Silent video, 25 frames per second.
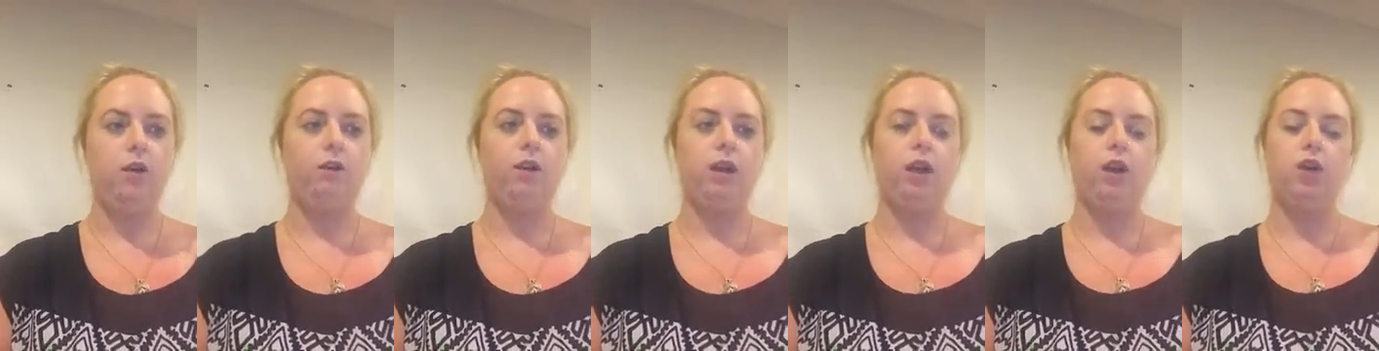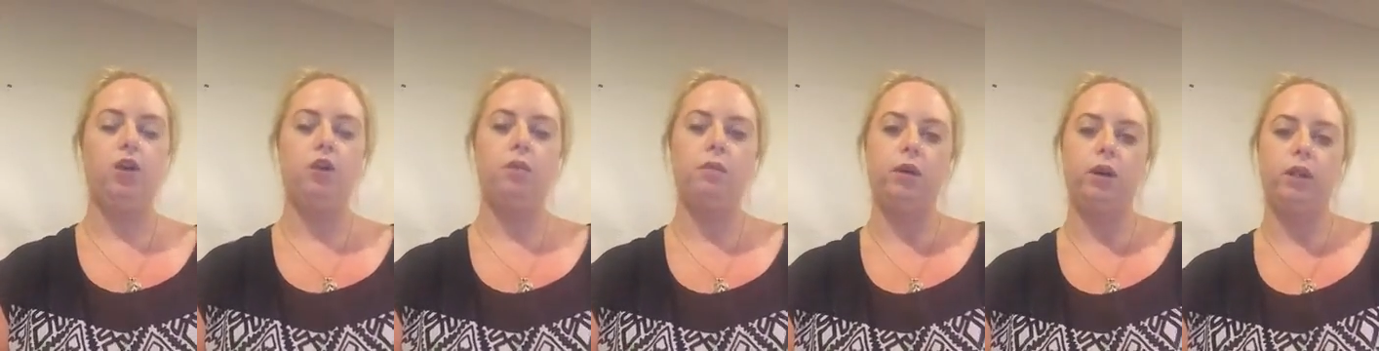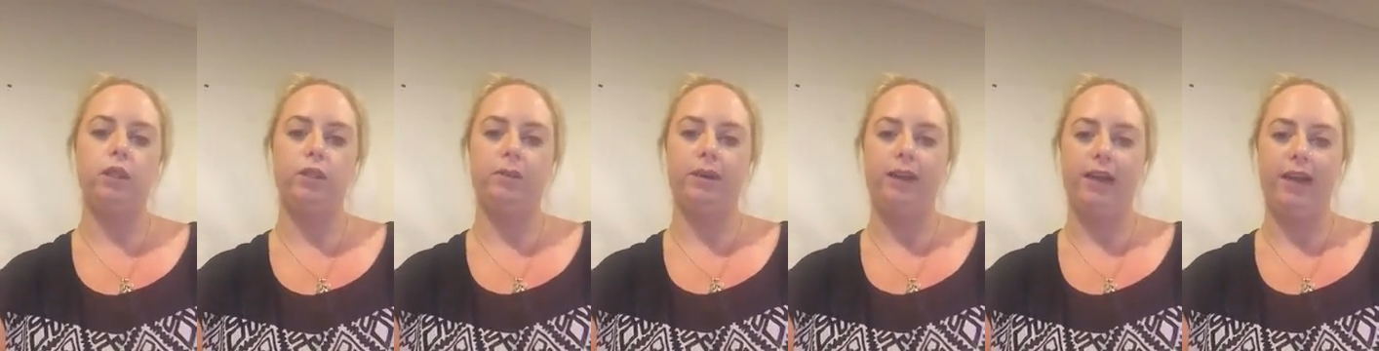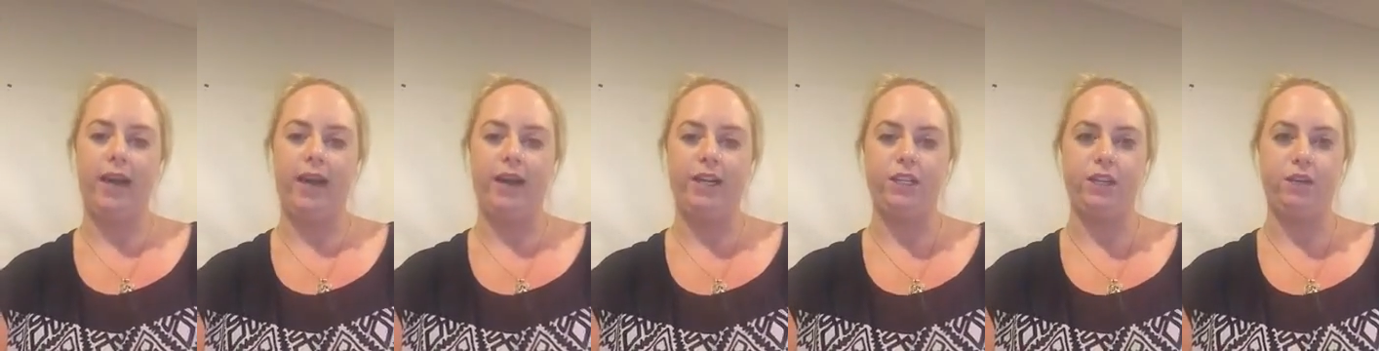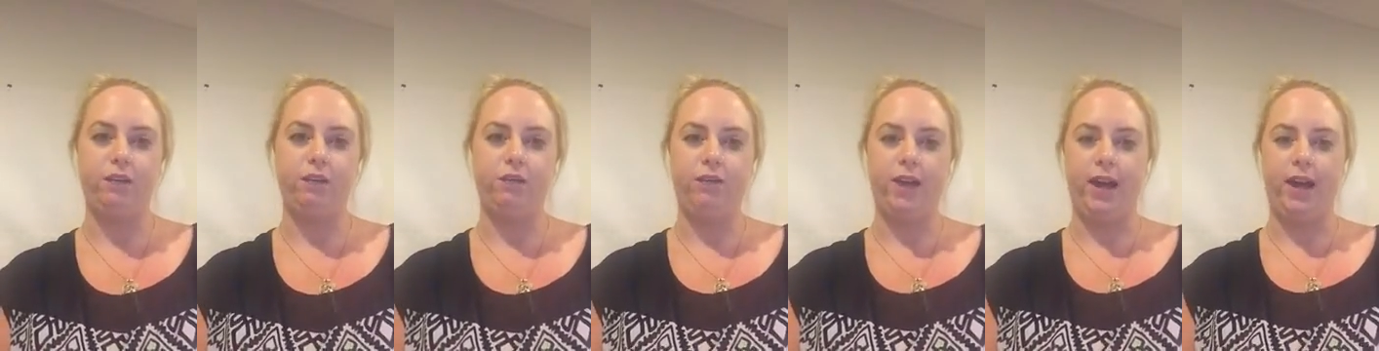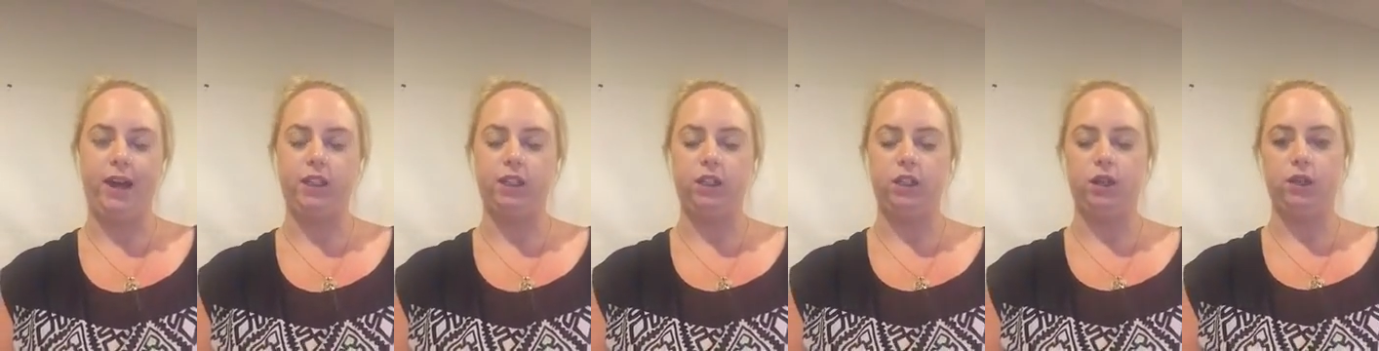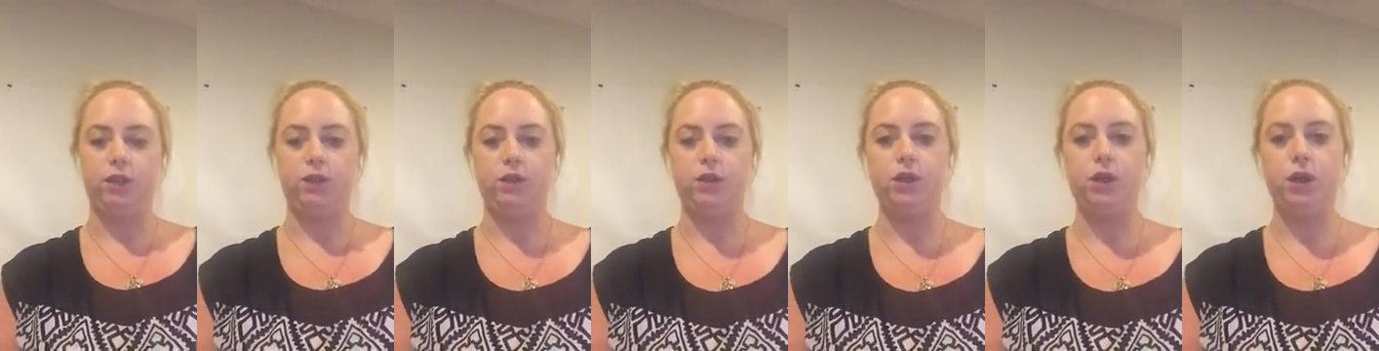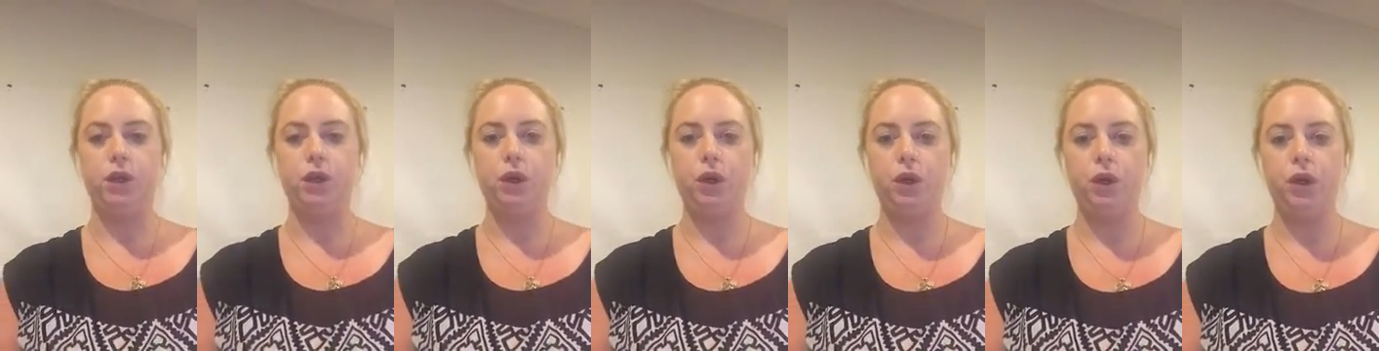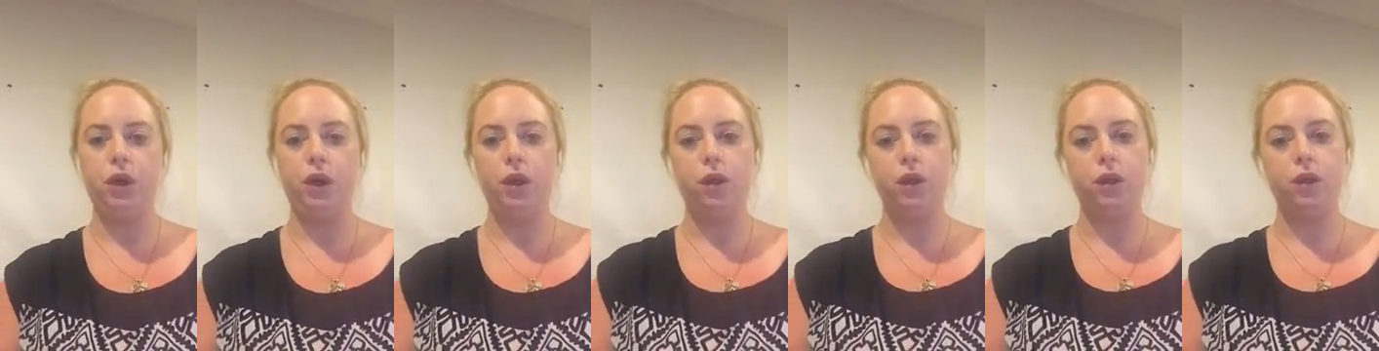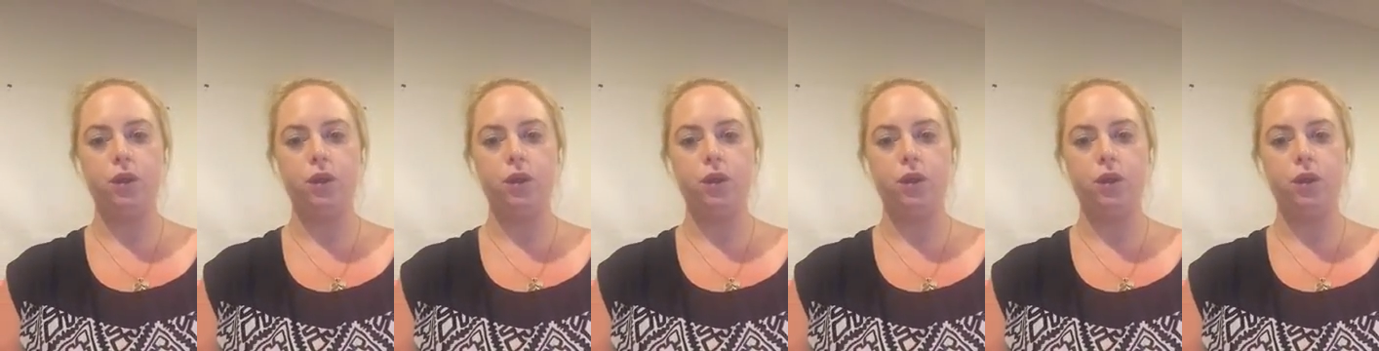recall multiplication facts of 2,